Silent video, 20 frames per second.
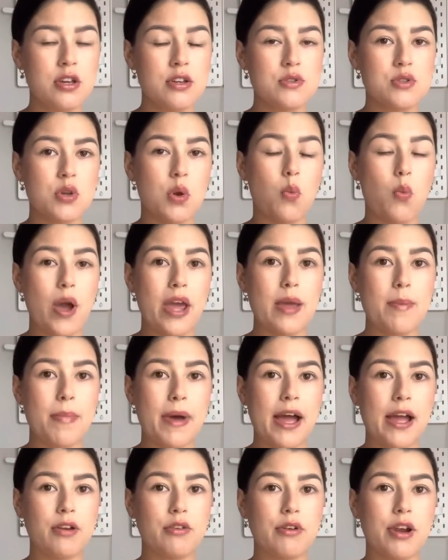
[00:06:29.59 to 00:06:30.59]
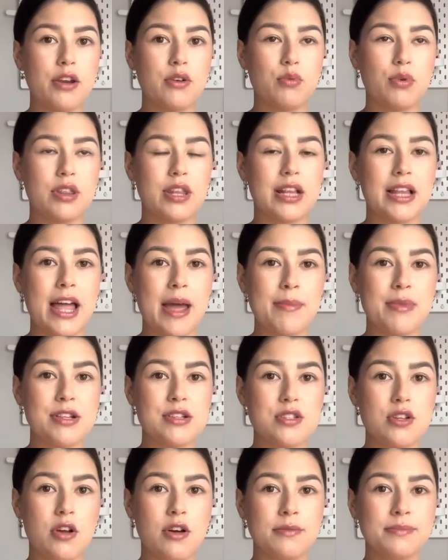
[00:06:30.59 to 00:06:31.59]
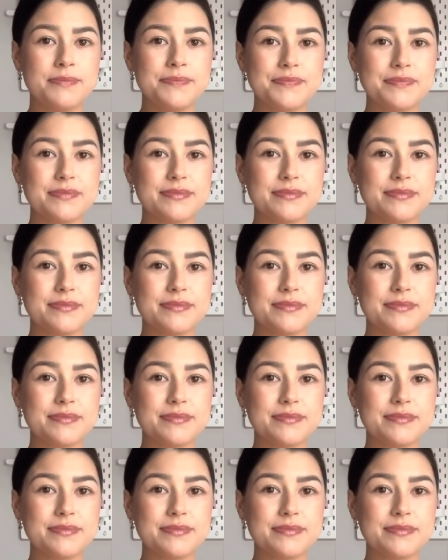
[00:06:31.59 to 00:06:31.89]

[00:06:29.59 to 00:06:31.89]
so a white background with the lemons on.